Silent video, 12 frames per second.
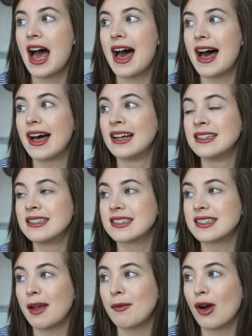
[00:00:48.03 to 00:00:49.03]
And the
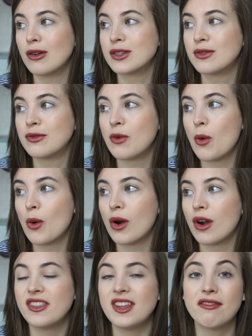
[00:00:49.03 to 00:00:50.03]
same goes
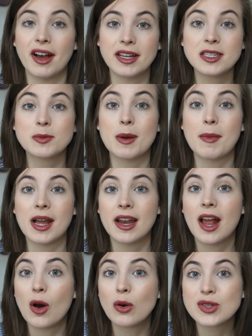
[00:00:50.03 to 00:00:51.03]
for Die Wand by Marlene
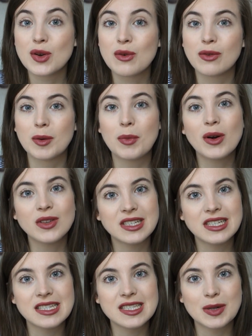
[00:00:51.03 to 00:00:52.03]
Haushofer. Both of
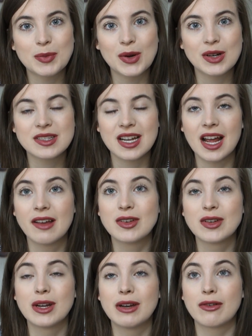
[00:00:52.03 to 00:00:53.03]
these are books that I have
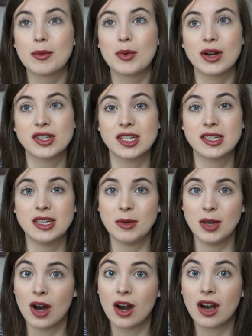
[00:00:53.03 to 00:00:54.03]
to read for Project
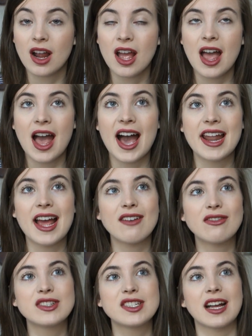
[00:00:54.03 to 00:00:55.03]
TBR, and I
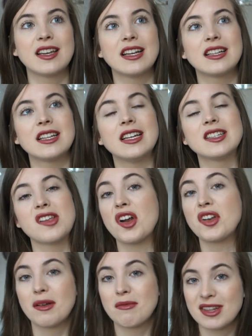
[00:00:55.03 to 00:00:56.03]
haven't technically
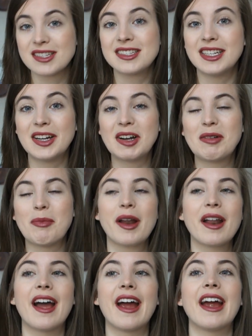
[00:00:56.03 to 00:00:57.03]
started them this year,
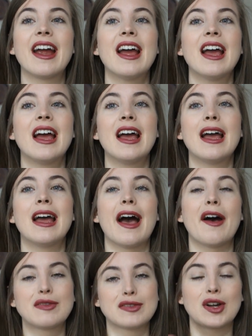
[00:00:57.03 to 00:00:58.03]
but I
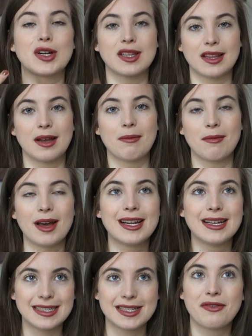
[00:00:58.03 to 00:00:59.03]
have started them and
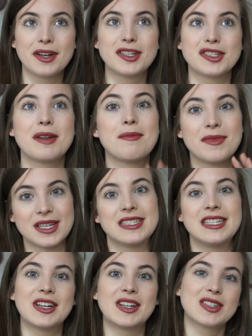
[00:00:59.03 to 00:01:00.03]
I need to finish them
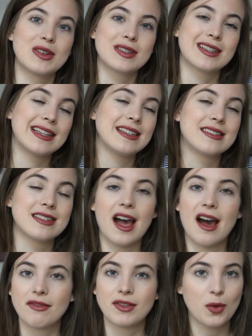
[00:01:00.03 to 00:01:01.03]
this year, so it's at least
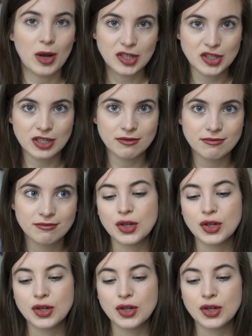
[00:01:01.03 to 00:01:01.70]
half the question.